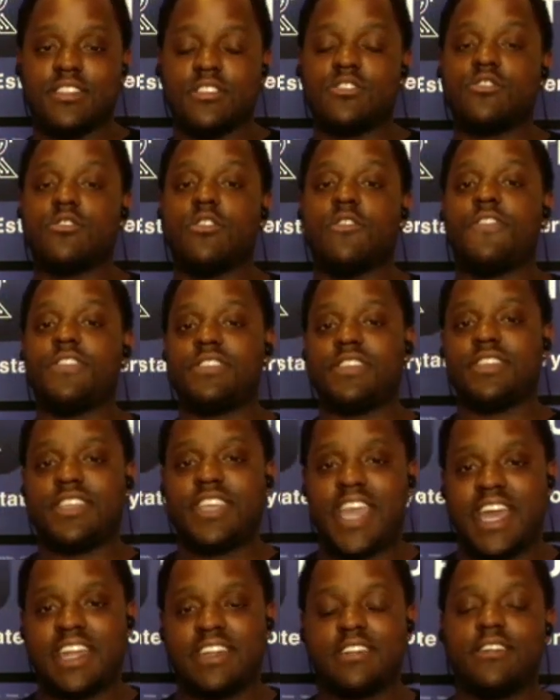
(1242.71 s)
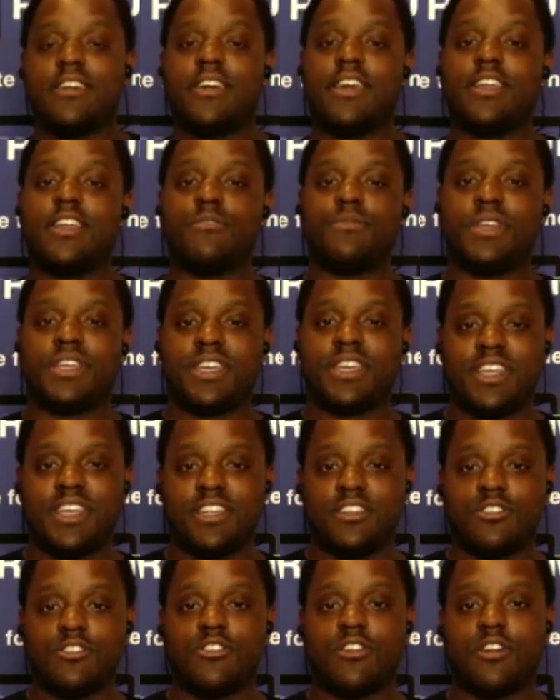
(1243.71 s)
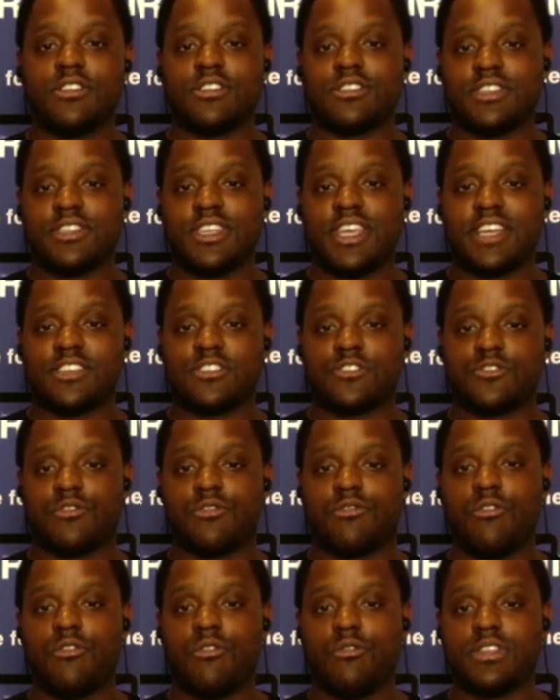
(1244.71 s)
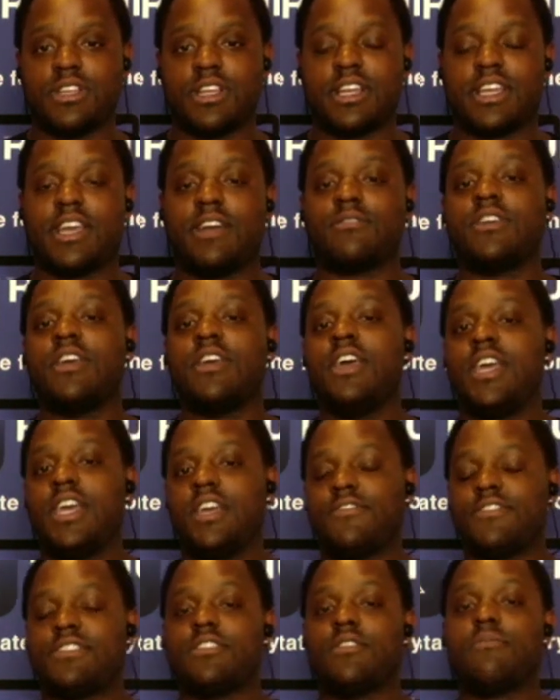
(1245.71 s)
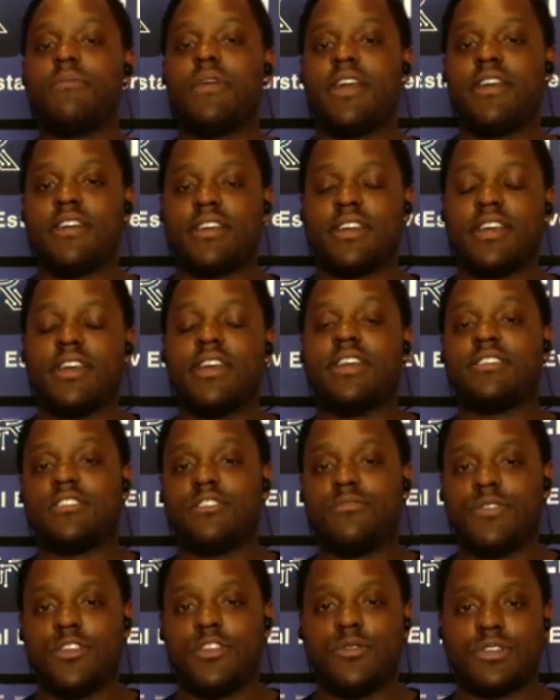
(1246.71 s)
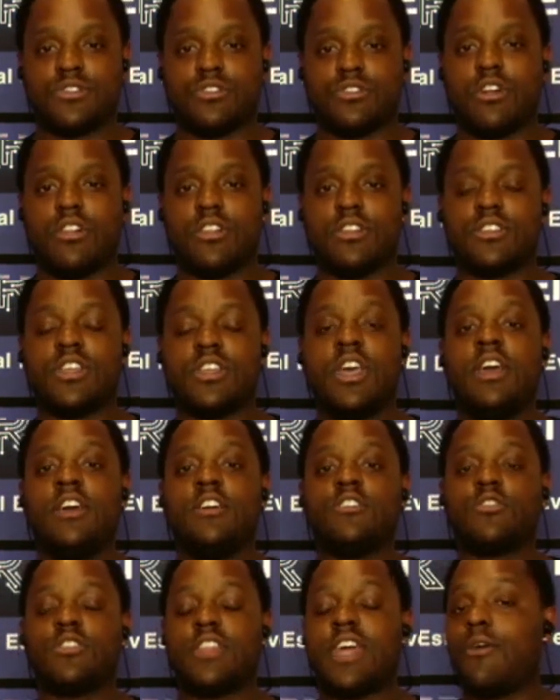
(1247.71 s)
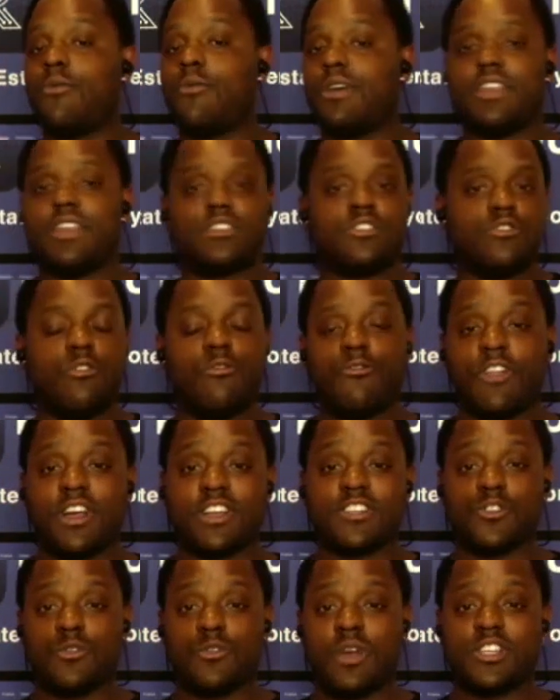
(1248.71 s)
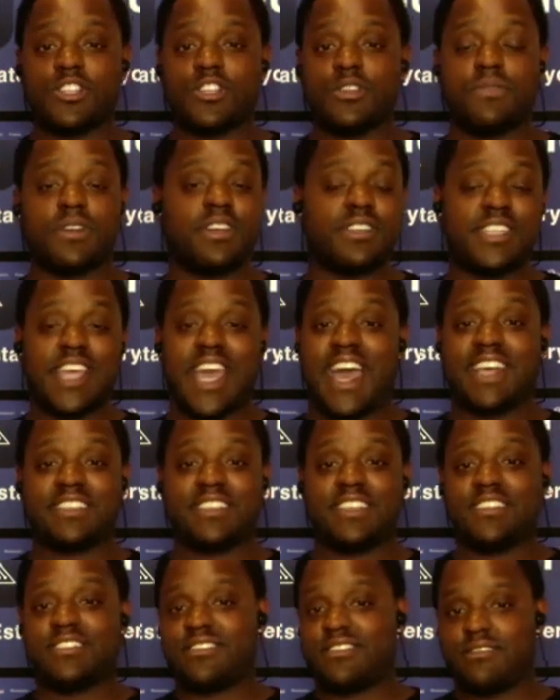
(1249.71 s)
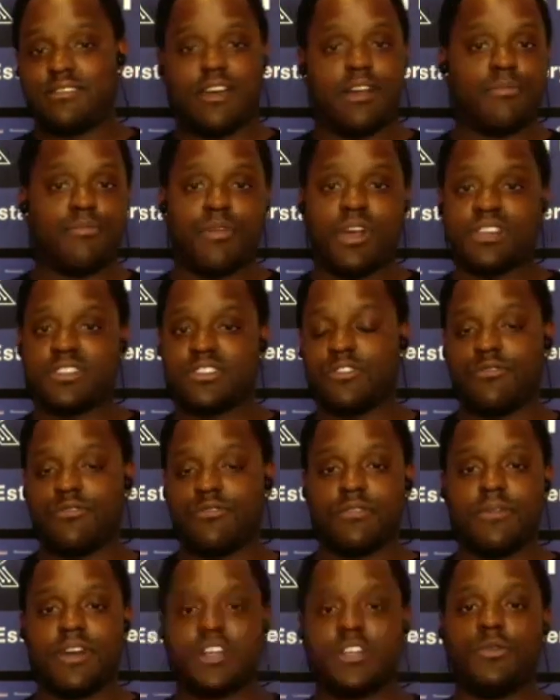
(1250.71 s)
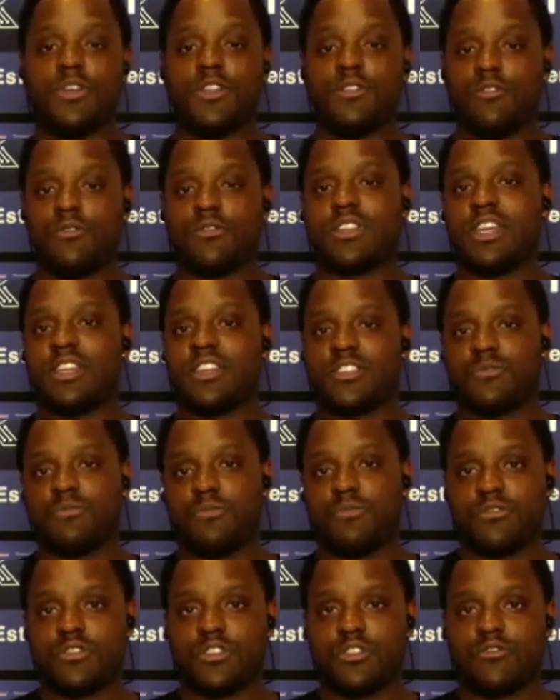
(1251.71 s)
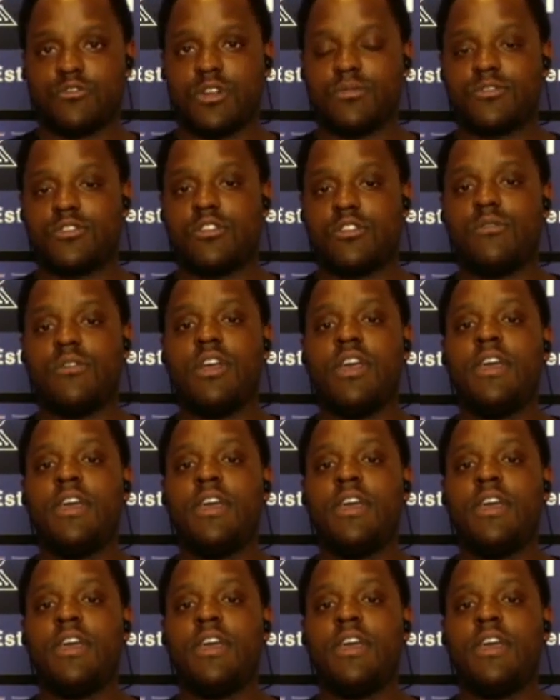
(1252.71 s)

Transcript: So if it's in Canada, it'll be Canadian dollars in the escrow holding account. If it's in America, it's going to be US dollars. So that way there's no fluctuation because assets are priced in real money. We don't get exposed to crypto.